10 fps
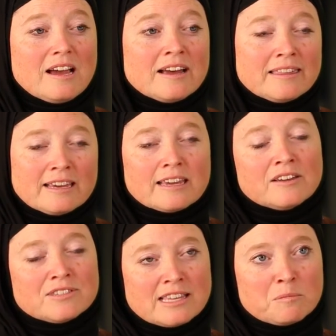I think it
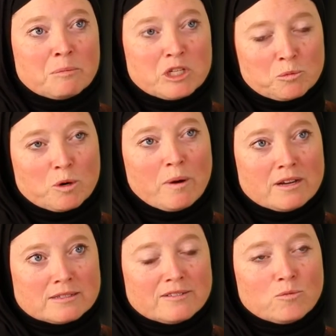gives them a much more
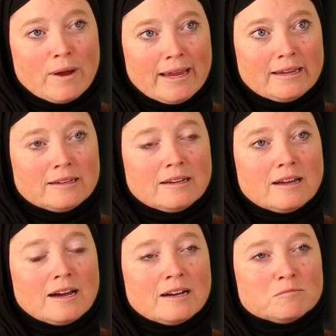positive way
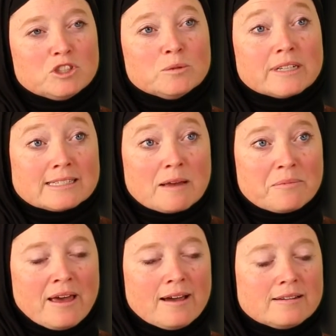um, to
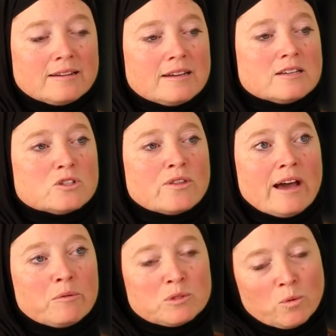accept that. So
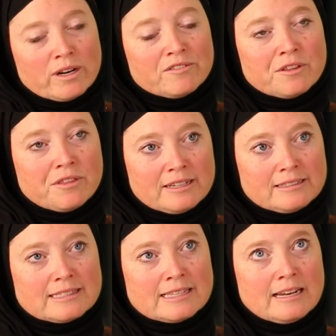that was one of the
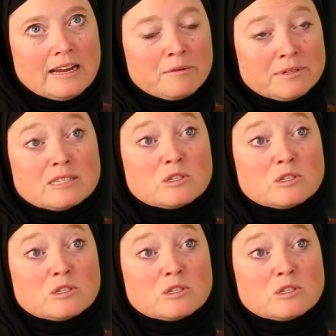things that I was